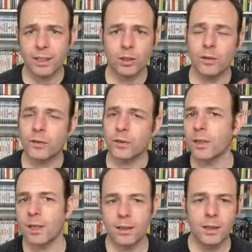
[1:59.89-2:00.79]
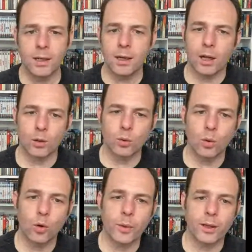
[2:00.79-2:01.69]
I covered that a
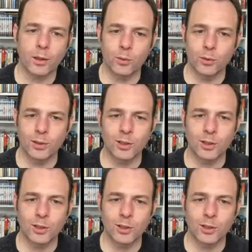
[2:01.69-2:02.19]
long while ago on the